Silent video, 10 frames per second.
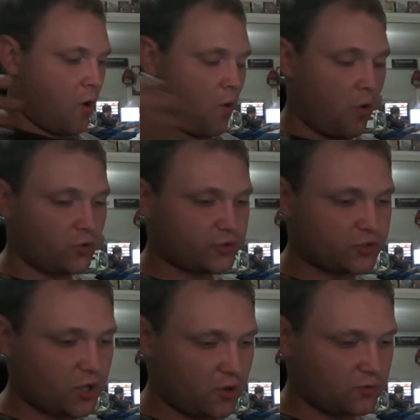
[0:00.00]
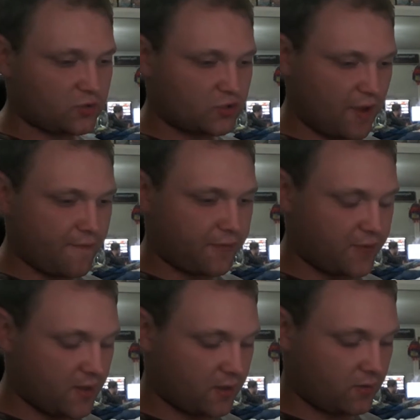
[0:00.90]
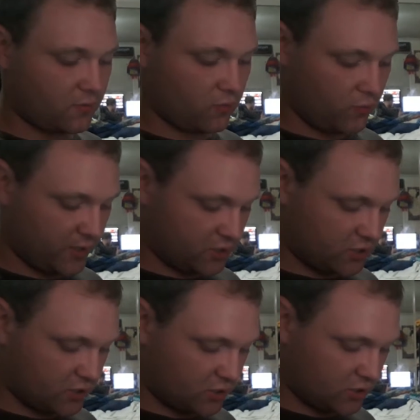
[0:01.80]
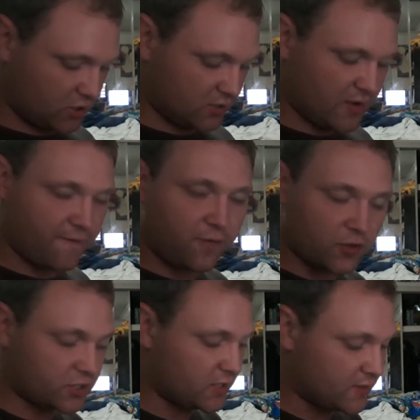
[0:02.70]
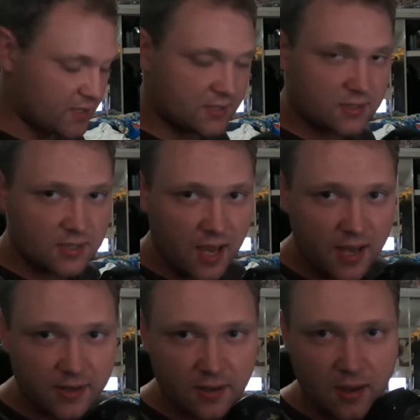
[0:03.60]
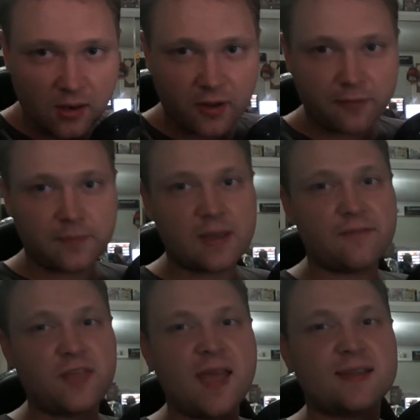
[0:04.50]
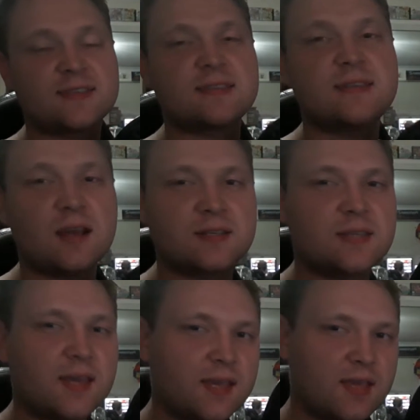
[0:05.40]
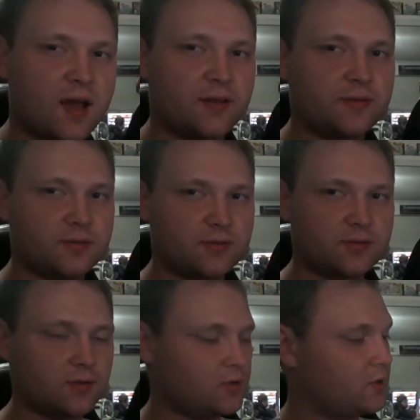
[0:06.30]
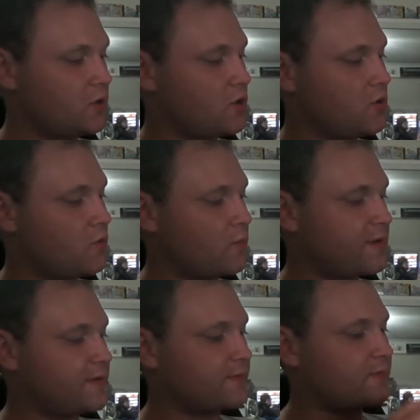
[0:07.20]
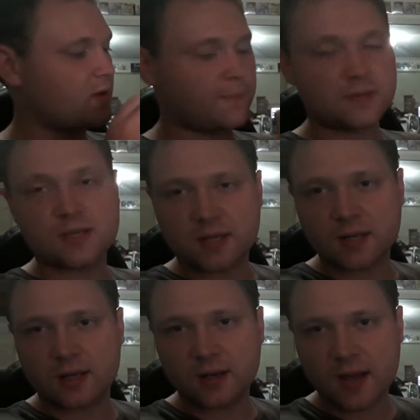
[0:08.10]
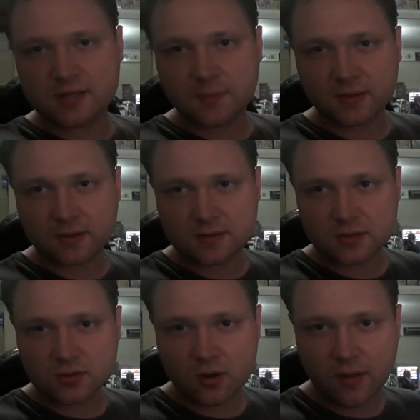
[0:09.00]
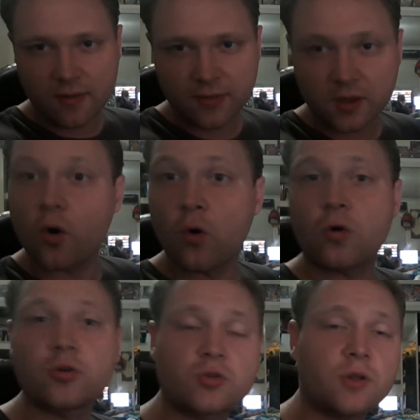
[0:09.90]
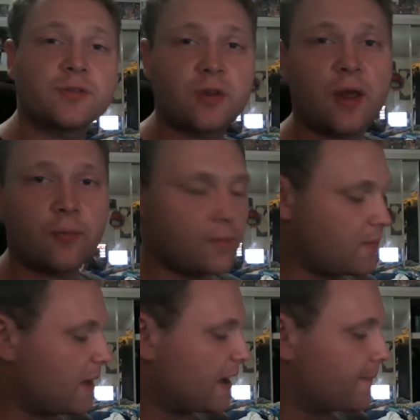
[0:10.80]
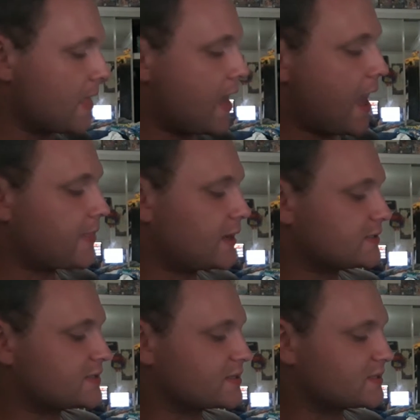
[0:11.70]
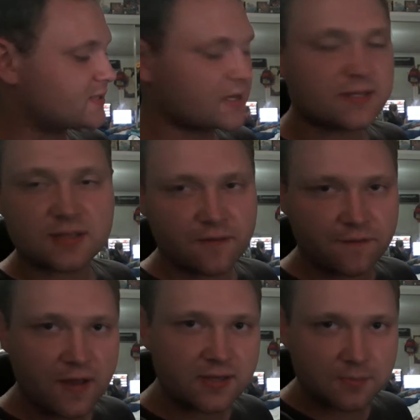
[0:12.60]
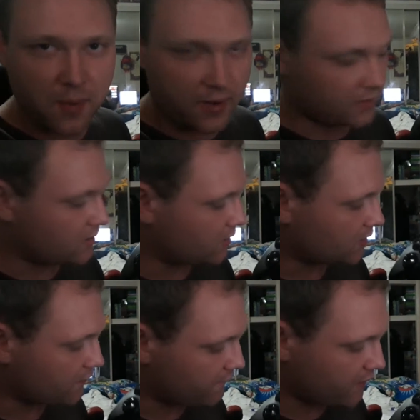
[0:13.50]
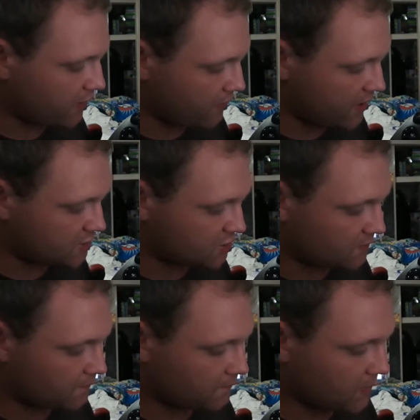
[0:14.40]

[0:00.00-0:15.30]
Also, something which is unfortunate, this had a lot of, if they had stuck to their guns with a particular aspect of this controller, I think all controllers today would be better, and that is the 6 face button configuration.